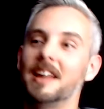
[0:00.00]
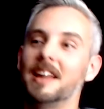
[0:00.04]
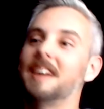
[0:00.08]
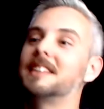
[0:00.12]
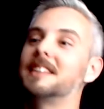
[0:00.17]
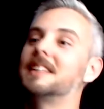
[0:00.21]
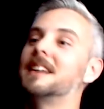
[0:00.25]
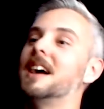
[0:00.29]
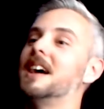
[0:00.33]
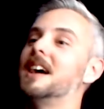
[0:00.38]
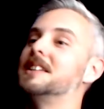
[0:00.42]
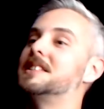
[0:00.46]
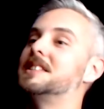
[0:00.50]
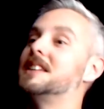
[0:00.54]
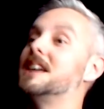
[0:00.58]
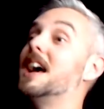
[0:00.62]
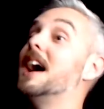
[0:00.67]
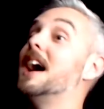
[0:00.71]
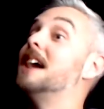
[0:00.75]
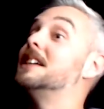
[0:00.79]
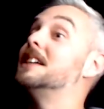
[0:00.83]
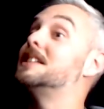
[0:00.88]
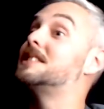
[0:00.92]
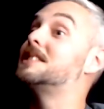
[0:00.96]
I like that.
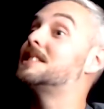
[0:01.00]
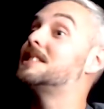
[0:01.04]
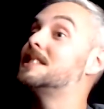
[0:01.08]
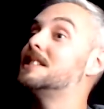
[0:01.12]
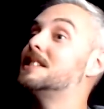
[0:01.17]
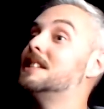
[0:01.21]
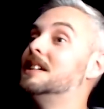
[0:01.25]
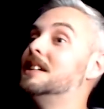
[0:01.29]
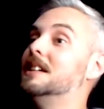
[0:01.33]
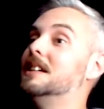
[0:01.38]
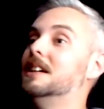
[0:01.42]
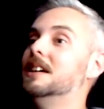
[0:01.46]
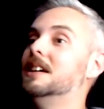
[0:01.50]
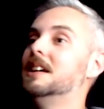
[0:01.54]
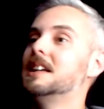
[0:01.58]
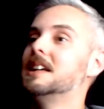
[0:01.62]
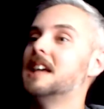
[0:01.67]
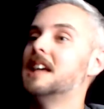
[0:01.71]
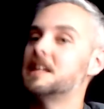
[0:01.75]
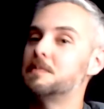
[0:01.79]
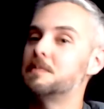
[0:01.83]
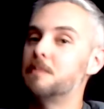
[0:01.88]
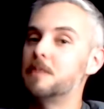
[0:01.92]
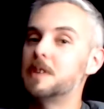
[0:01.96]
Yes.
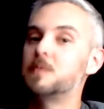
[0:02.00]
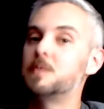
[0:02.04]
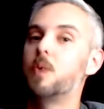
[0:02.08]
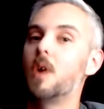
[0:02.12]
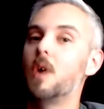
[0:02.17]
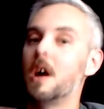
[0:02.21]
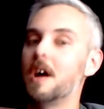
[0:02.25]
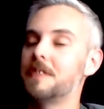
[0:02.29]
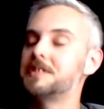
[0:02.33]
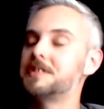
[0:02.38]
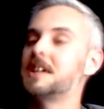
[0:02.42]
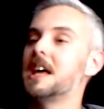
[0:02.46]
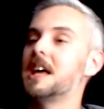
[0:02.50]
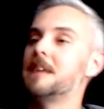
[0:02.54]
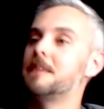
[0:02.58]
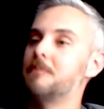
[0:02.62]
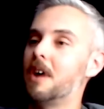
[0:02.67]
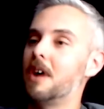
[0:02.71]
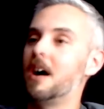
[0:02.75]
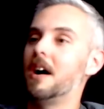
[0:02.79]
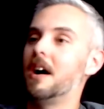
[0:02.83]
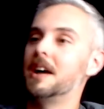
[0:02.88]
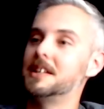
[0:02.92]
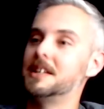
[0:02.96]
Yes, it's worth staying
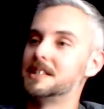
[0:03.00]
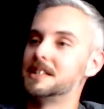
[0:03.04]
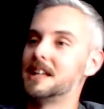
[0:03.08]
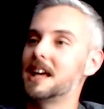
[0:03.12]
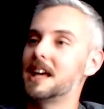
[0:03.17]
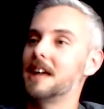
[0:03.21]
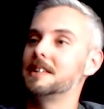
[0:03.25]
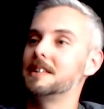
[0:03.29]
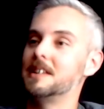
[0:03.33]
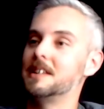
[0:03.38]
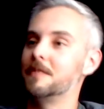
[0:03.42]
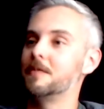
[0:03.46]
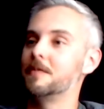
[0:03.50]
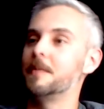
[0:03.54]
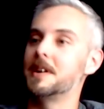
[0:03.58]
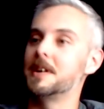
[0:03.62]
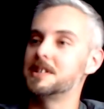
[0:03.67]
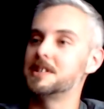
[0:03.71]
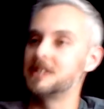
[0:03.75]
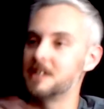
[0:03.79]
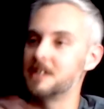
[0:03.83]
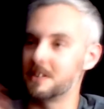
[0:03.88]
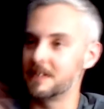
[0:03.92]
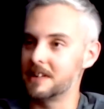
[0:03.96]
behind to get the
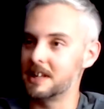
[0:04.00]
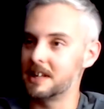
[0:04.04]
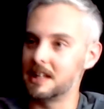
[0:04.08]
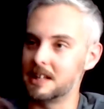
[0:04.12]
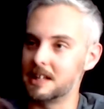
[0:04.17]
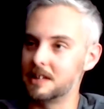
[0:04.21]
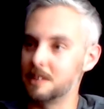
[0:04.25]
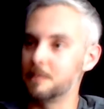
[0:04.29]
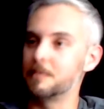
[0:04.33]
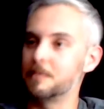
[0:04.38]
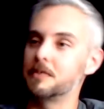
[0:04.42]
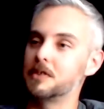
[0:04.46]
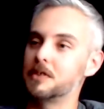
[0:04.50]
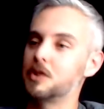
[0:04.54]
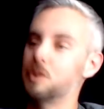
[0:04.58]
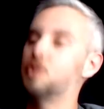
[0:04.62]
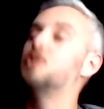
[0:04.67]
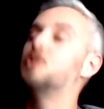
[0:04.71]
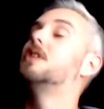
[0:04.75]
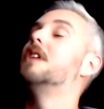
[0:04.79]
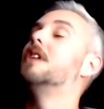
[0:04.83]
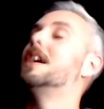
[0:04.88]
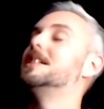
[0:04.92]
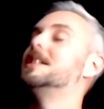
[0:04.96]
information that the
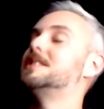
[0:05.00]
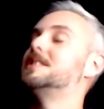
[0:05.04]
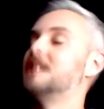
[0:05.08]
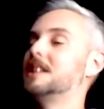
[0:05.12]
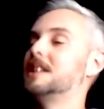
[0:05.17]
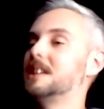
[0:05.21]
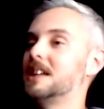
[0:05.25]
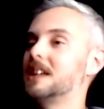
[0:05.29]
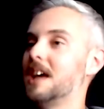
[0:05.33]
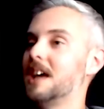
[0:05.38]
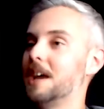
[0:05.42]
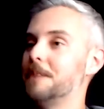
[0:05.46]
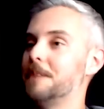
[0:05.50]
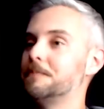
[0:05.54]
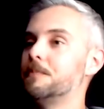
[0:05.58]
good guys didn't get.